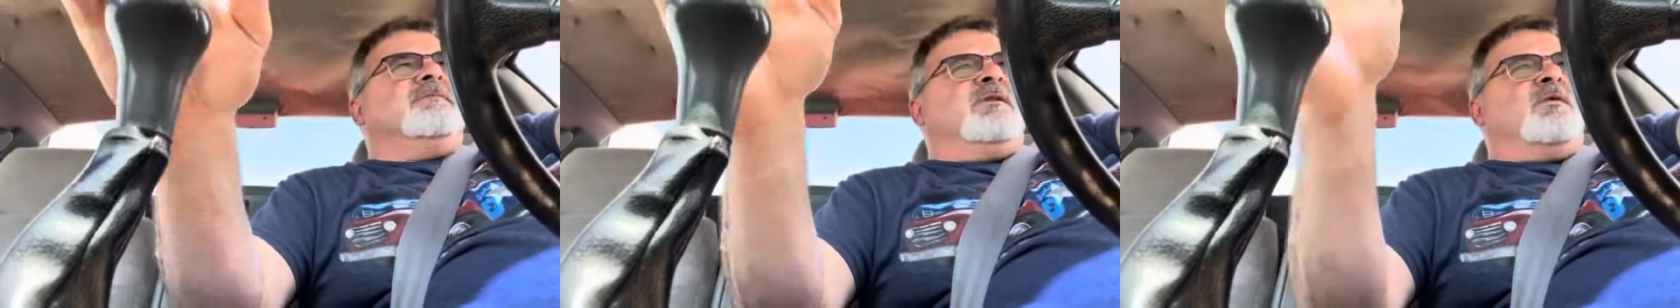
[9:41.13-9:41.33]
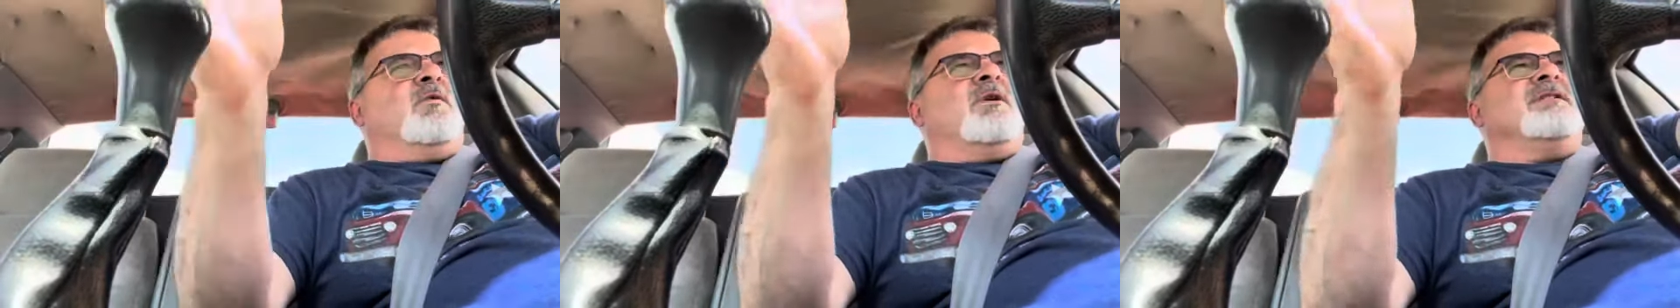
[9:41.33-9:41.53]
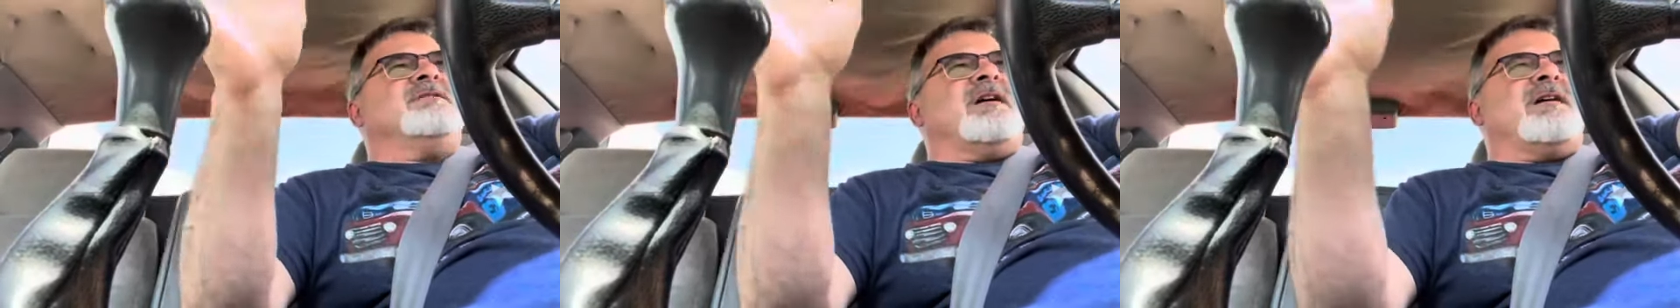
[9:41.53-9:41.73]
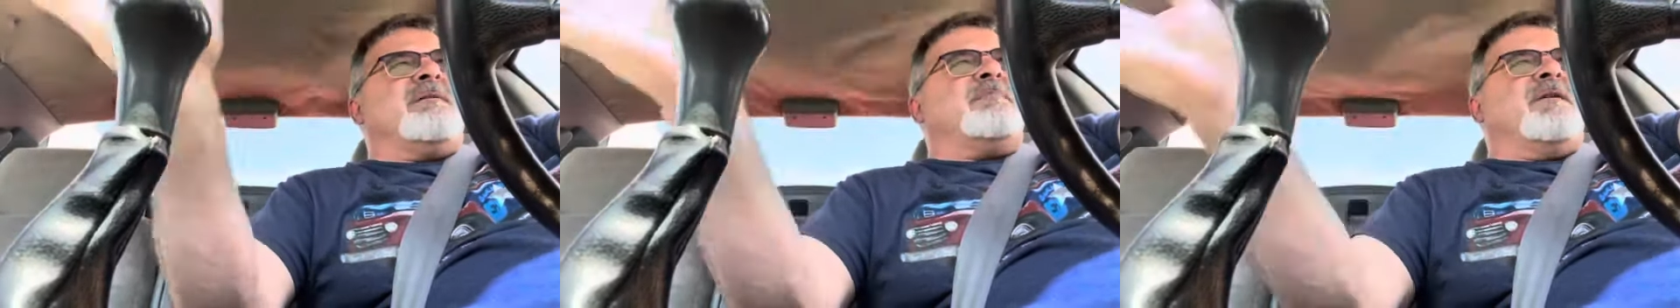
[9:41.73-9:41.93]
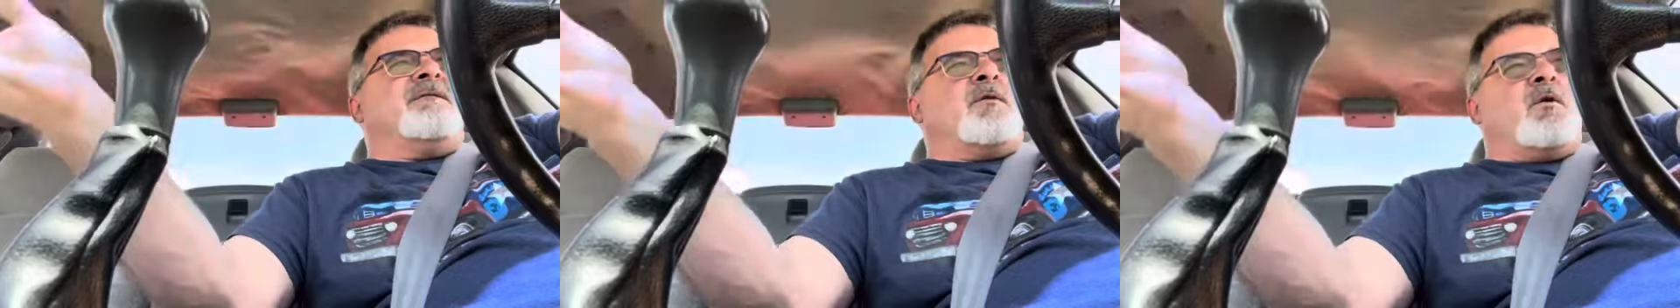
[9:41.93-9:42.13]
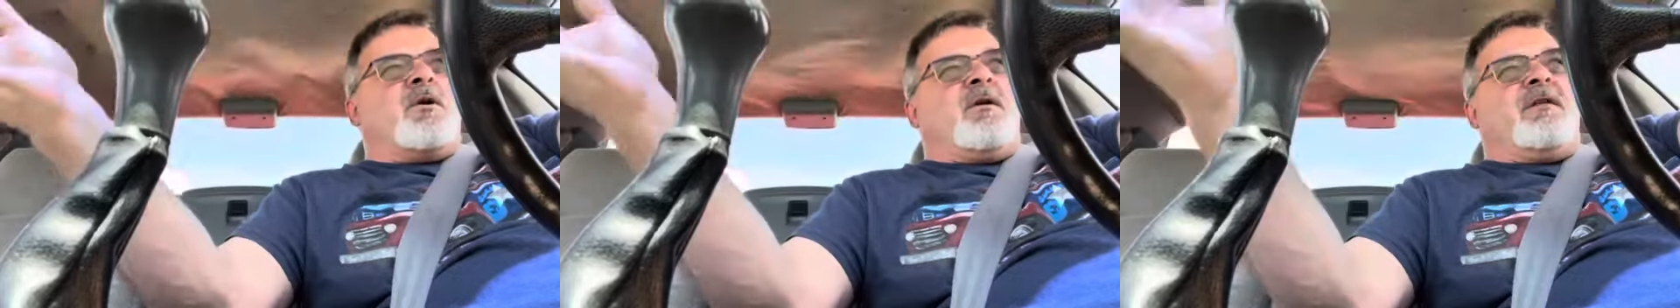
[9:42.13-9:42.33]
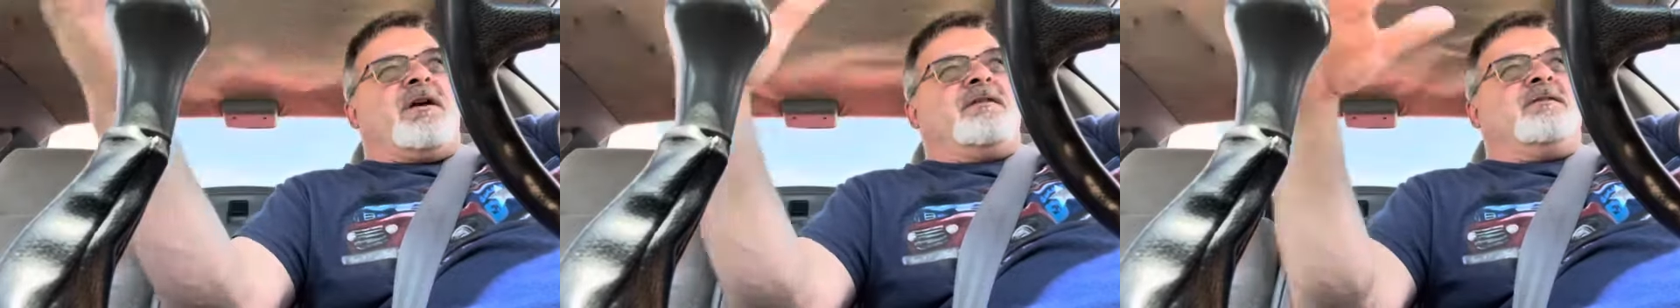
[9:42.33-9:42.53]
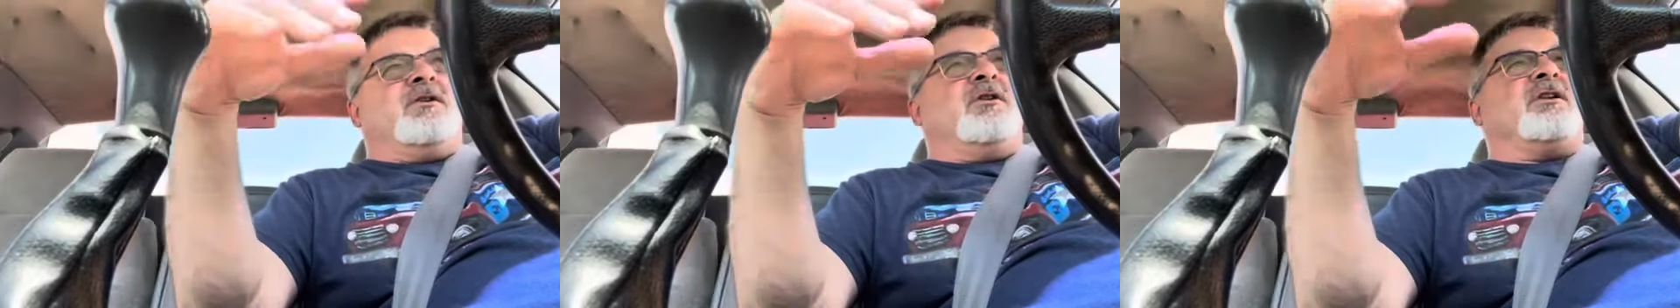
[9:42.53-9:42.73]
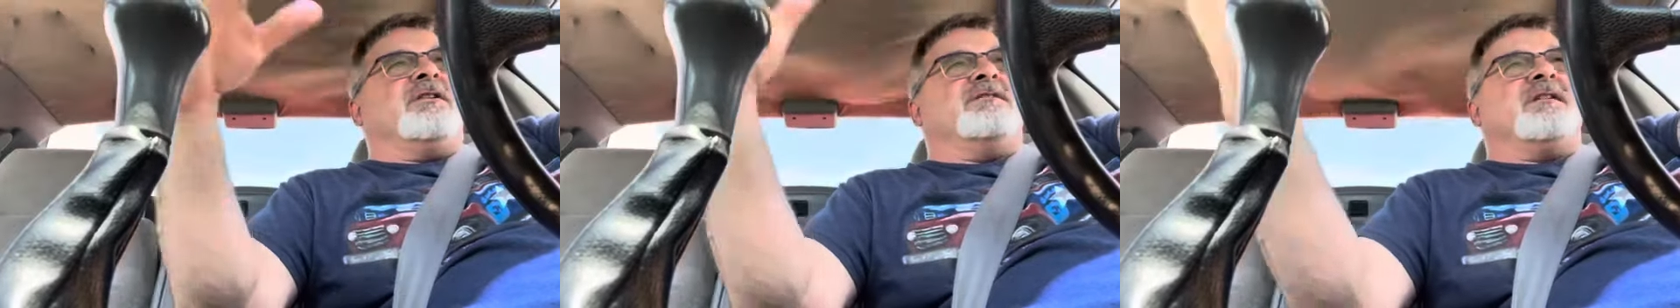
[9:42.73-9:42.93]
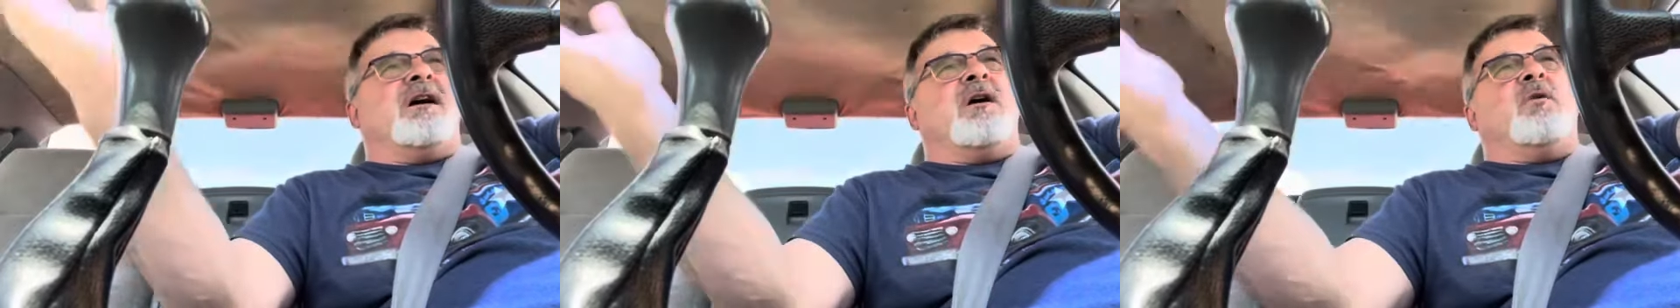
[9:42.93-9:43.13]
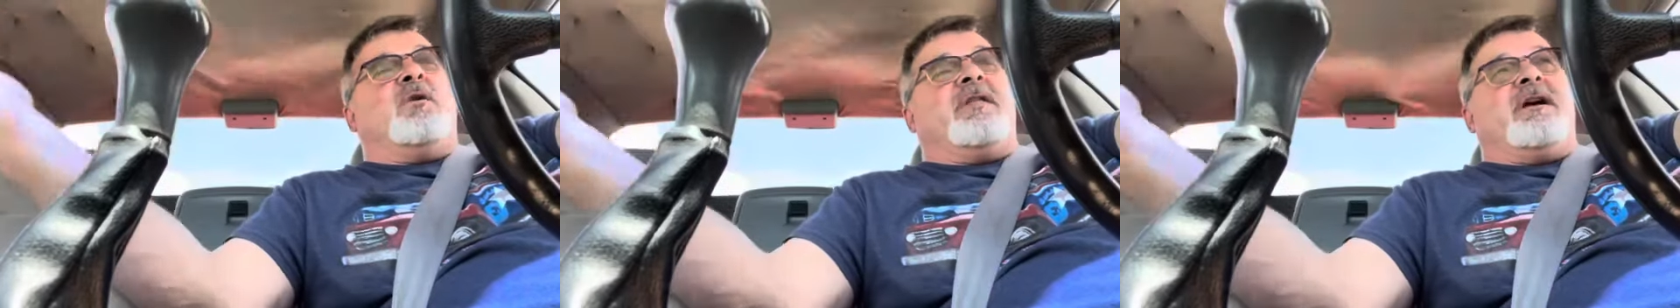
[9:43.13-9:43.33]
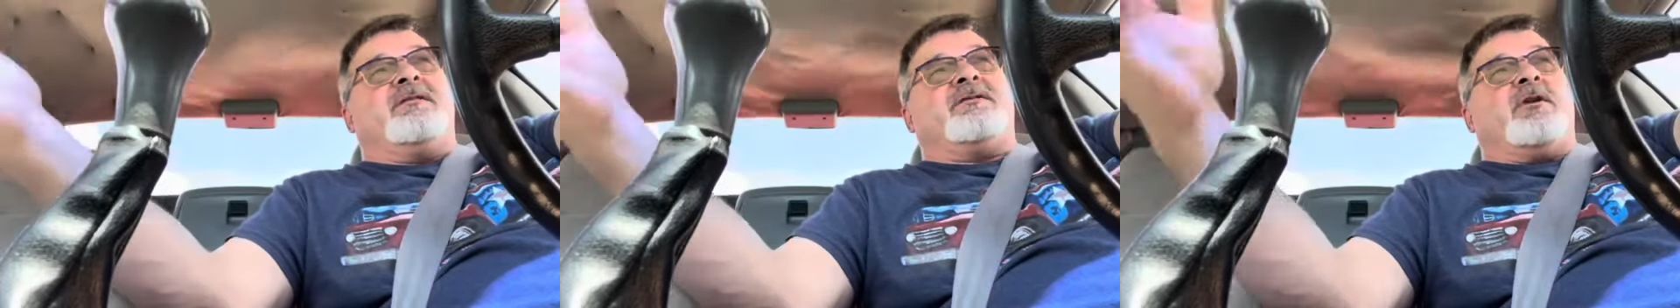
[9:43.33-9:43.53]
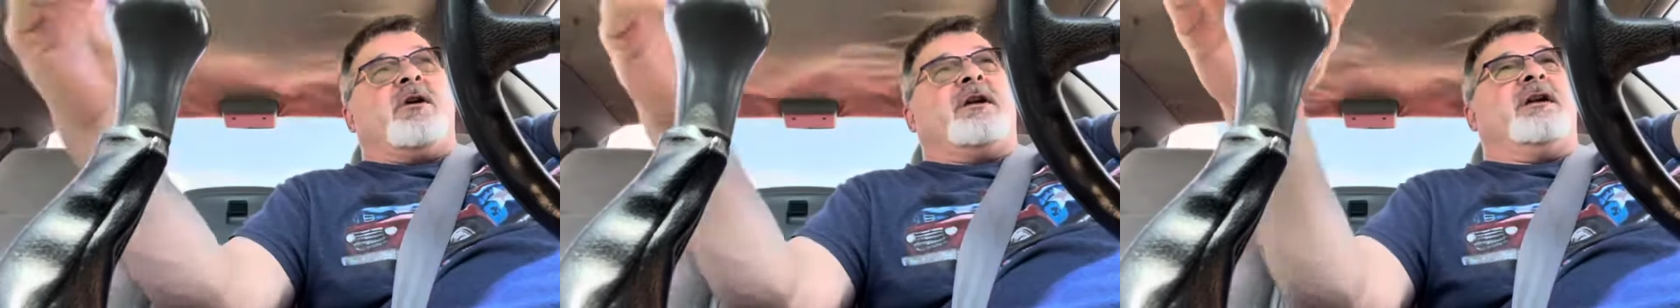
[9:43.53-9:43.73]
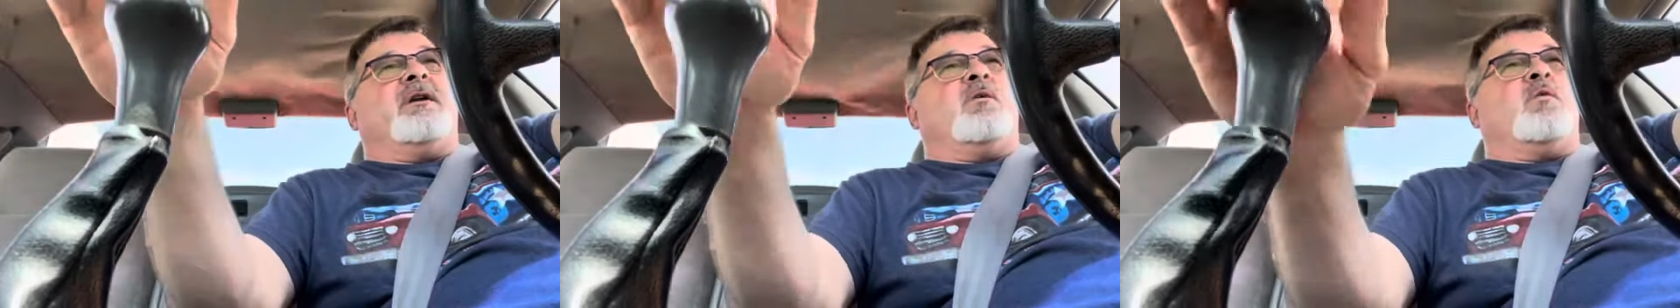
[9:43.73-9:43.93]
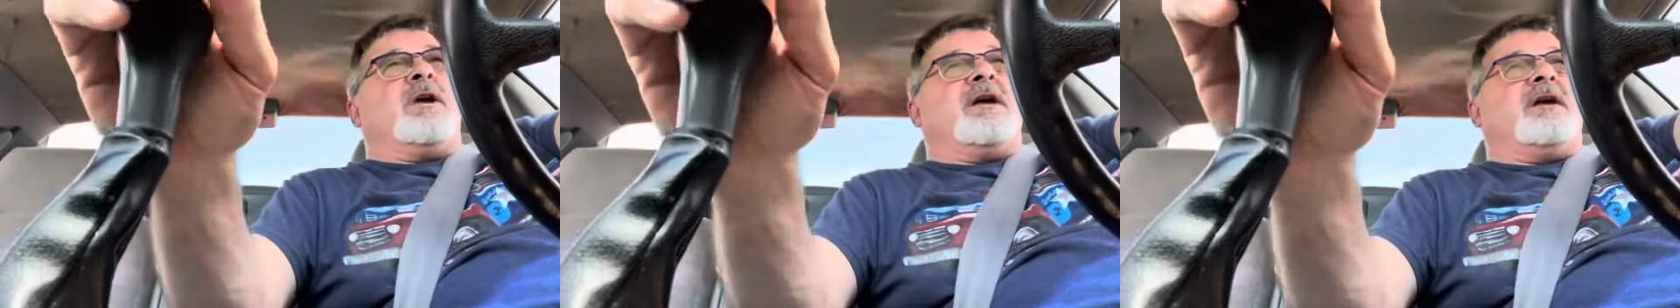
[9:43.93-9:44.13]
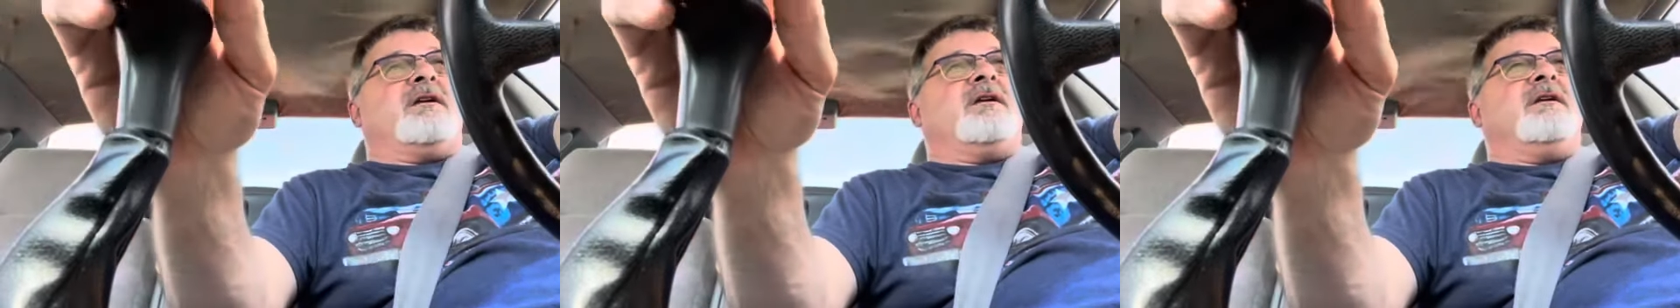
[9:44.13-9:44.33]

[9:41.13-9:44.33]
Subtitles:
The ones I had before, that you can tell when they start getting weak.